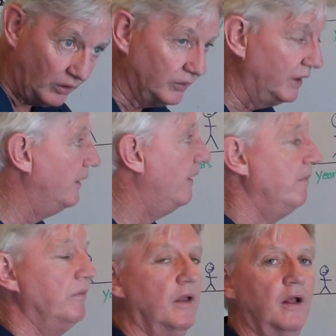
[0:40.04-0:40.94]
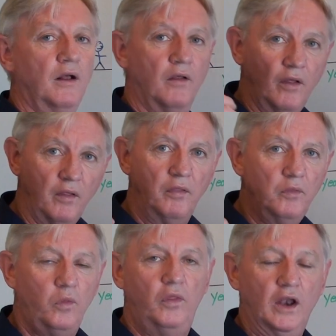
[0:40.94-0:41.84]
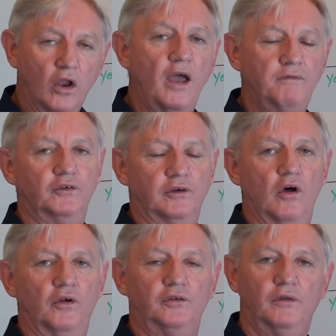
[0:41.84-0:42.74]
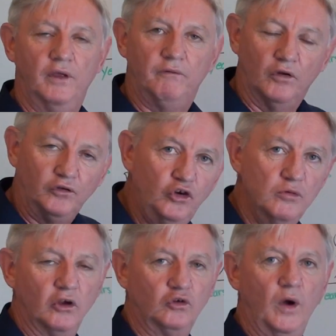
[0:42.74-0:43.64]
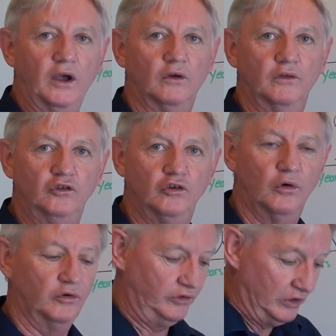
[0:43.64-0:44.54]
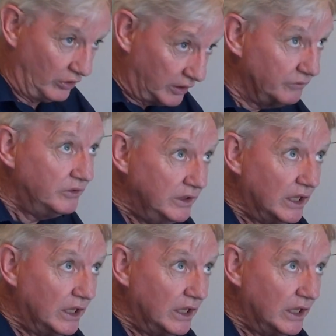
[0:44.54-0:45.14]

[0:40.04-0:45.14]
older? Their life is lost. They've got too much weight on their shoulders. They're not lifting their